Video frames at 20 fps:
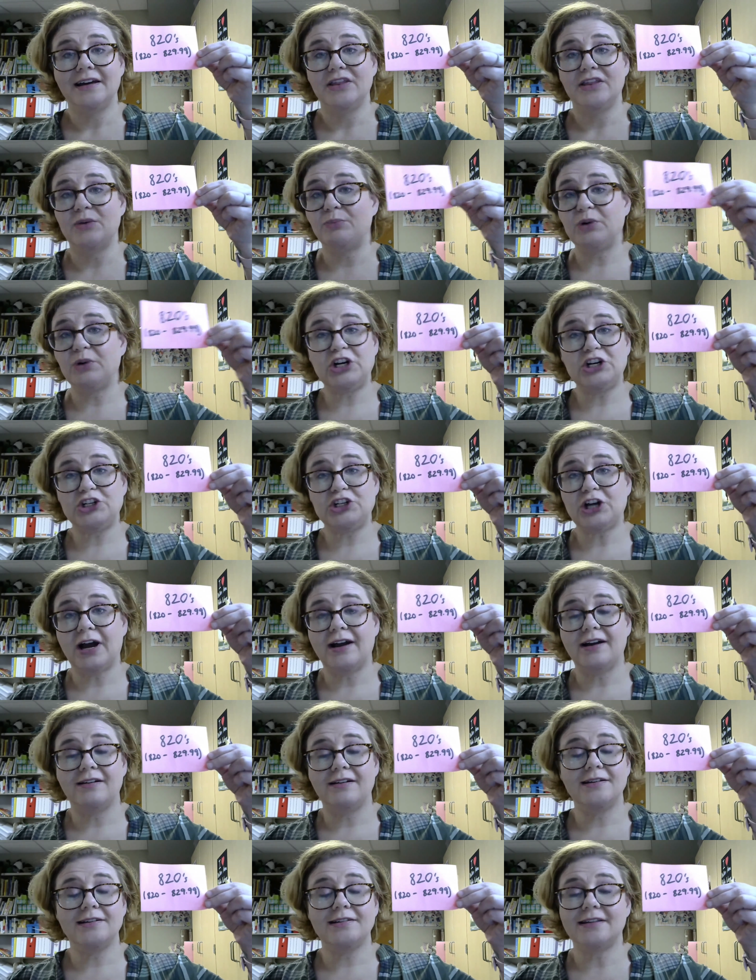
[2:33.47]
the British
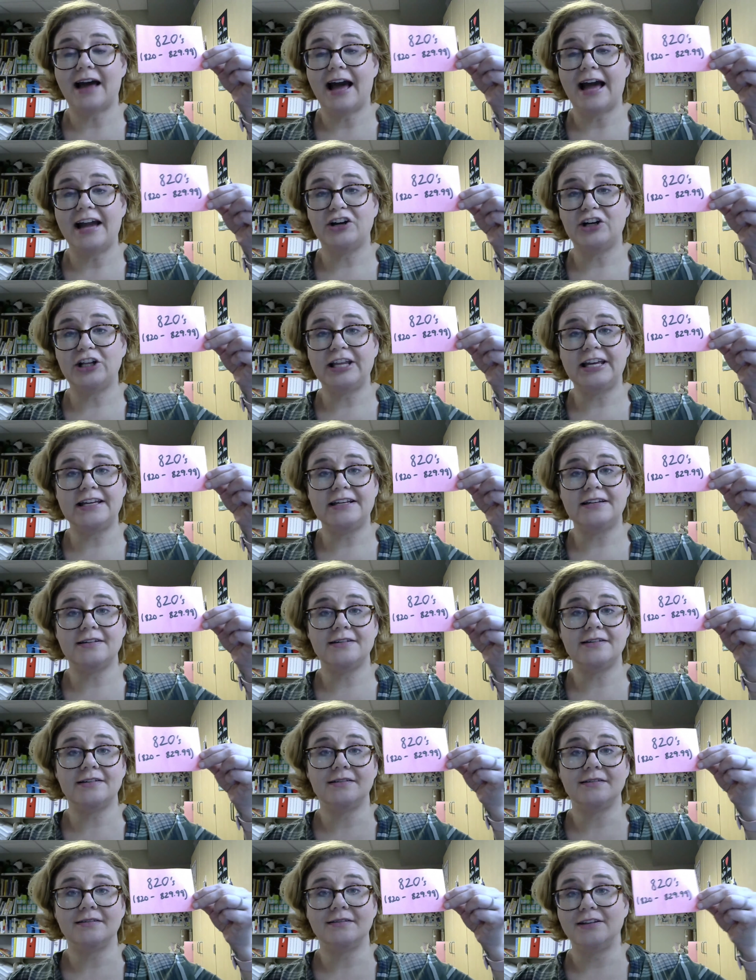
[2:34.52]
Isles, Ireland,
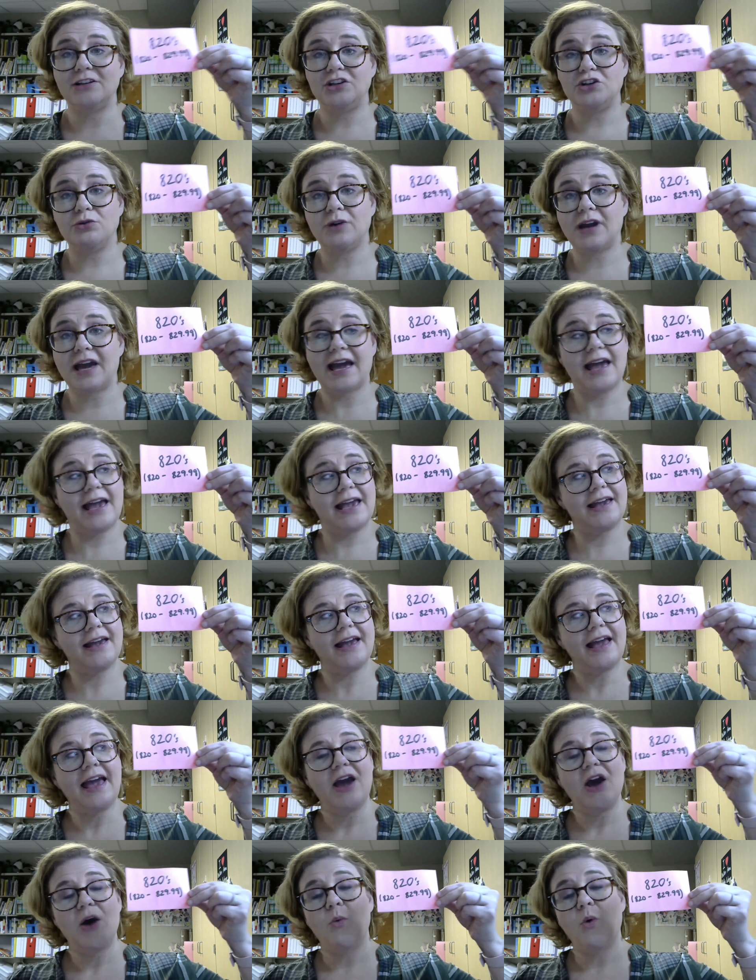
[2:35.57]
the UK
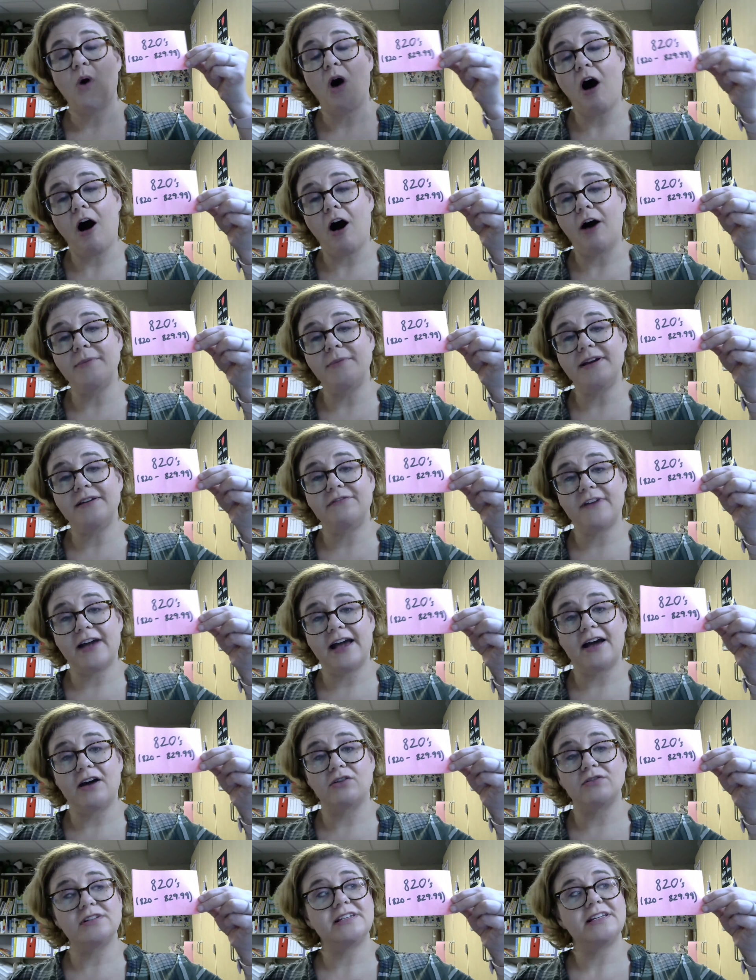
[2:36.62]
will all be
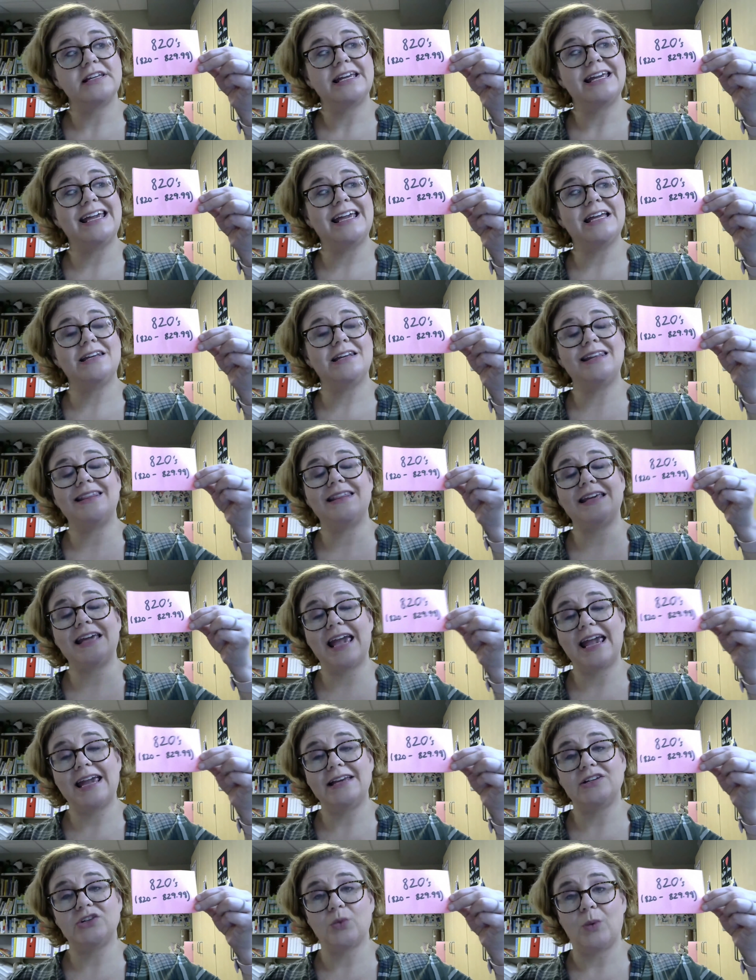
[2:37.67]
found in
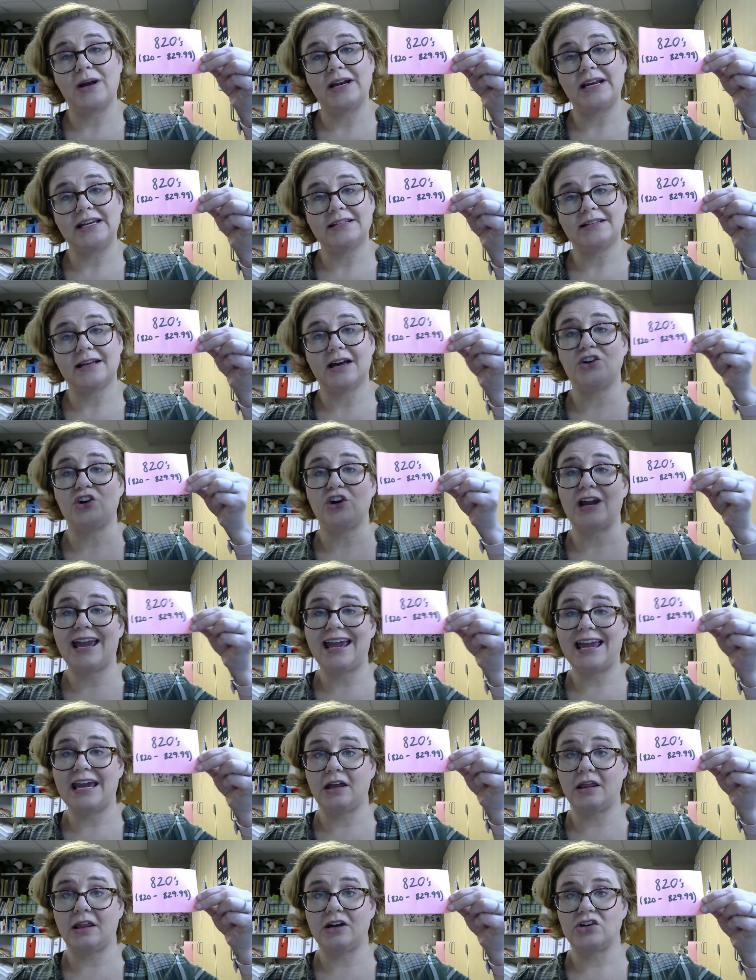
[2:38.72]
the 820s under
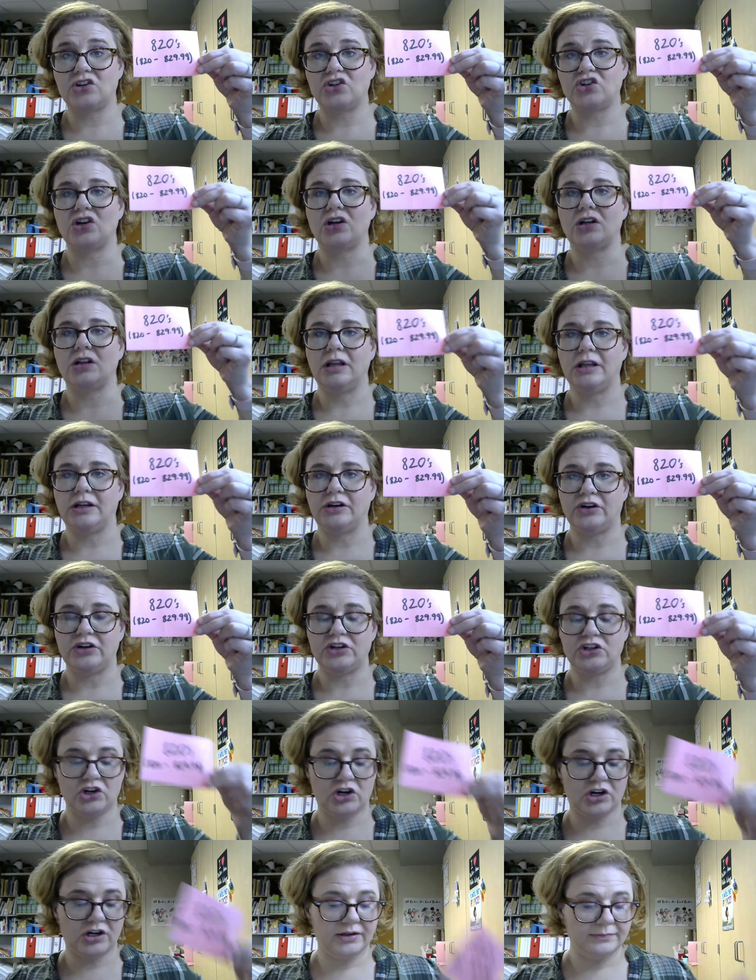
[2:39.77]
English
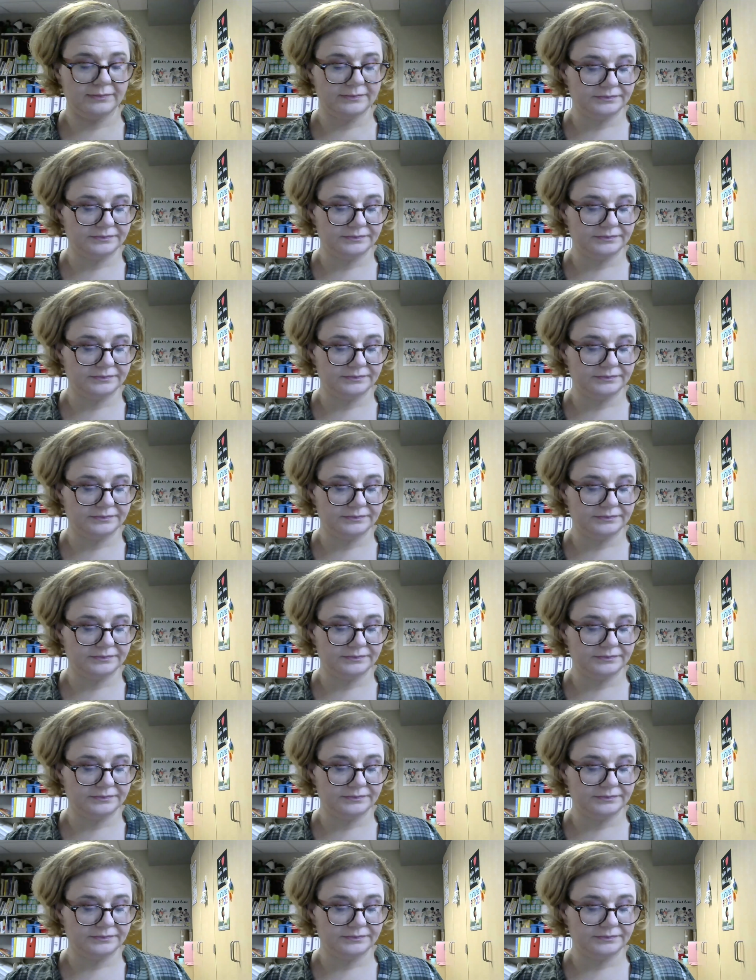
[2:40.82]
literature.